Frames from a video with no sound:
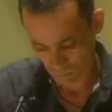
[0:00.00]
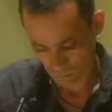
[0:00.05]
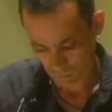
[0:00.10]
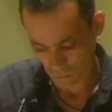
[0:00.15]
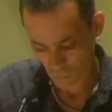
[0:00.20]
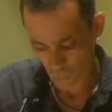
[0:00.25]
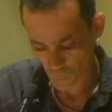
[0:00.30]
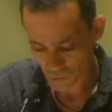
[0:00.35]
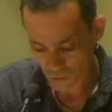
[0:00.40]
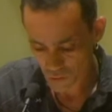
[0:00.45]

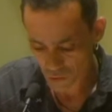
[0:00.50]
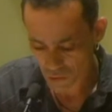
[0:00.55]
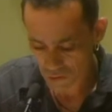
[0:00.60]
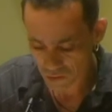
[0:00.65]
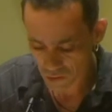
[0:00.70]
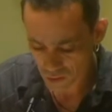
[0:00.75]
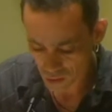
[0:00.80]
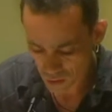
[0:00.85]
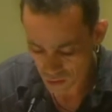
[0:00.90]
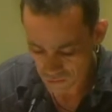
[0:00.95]
But once you've
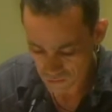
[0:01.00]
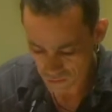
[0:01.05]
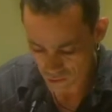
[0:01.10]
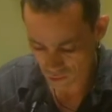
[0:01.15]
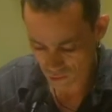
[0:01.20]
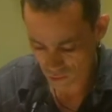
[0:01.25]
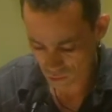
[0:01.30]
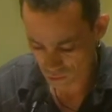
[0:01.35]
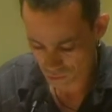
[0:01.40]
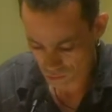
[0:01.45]
lived
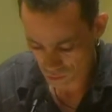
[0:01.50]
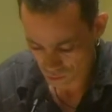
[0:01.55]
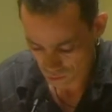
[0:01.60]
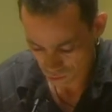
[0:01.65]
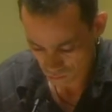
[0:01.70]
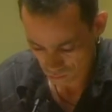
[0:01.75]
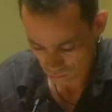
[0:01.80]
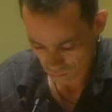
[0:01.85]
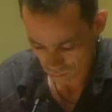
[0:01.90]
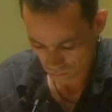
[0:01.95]
through this,
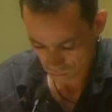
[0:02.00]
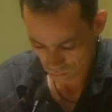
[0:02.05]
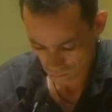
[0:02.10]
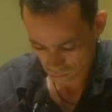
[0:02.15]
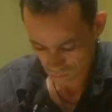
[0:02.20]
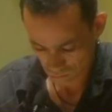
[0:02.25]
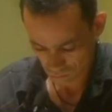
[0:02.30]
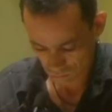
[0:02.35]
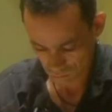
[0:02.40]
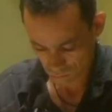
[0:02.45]

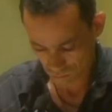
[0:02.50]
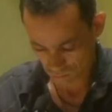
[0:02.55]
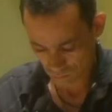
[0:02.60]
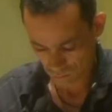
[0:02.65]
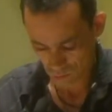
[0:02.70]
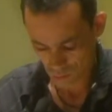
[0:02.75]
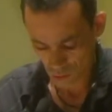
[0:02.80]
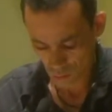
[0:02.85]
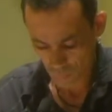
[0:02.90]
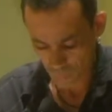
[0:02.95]

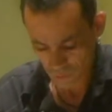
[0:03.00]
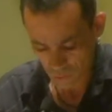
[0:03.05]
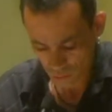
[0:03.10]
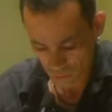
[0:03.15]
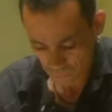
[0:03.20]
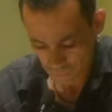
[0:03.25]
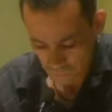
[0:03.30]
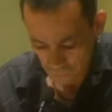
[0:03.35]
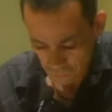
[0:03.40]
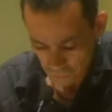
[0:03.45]
it is when
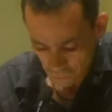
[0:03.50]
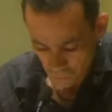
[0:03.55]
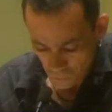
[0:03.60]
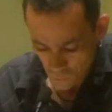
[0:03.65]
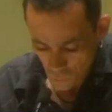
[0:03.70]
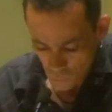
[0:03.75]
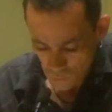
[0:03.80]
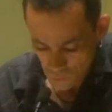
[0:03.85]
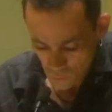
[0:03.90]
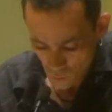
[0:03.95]

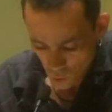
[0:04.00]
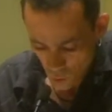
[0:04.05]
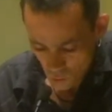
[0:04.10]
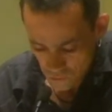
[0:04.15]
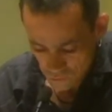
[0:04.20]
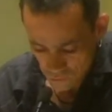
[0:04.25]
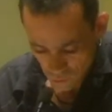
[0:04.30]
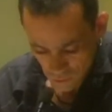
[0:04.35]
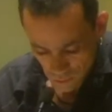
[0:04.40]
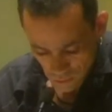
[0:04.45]
you
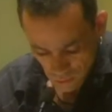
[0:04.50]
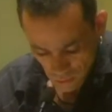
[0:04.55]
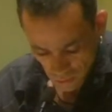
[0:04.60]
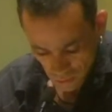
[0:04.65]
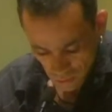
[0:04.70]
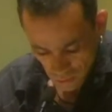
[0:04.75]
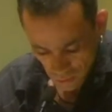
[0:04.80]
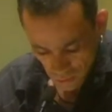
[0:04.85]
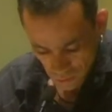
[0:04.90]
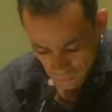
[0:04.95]
hope for a
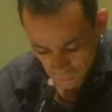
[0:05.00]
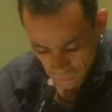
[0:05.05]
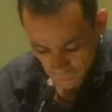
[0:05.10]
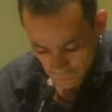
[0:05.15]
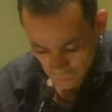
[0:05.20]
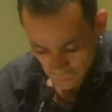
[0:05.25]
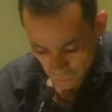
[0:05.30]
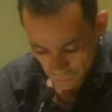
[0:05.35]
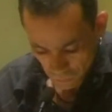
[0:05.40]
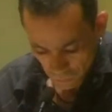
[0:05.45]
day
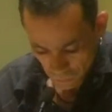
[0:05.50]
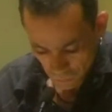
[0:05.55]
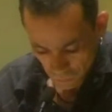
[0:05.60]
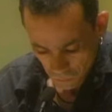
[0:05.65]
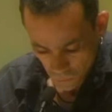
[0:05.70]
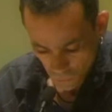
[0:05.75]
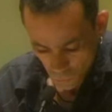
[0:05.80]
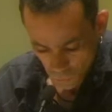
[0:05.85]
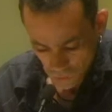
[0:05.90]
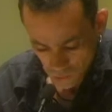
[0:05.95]

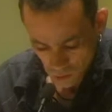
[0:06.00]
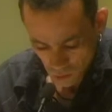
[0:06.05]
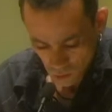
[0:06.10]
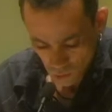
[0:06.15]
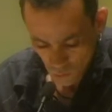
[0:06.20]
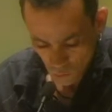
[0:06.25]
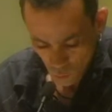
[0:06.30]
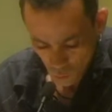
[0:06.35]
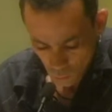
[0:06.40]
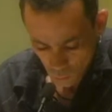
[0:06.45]
when there are
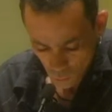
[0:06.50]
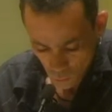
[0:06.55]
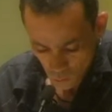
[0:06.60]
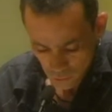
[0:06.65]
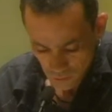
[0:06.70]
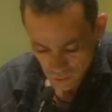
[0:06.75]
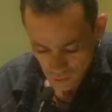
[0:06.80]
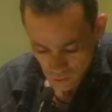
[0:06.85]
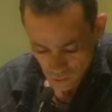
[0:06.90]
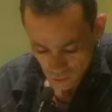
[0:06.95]
no
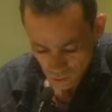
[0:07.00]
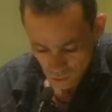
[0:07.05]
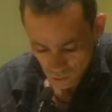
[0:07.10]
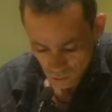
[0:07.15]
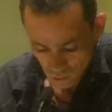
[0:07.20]
movies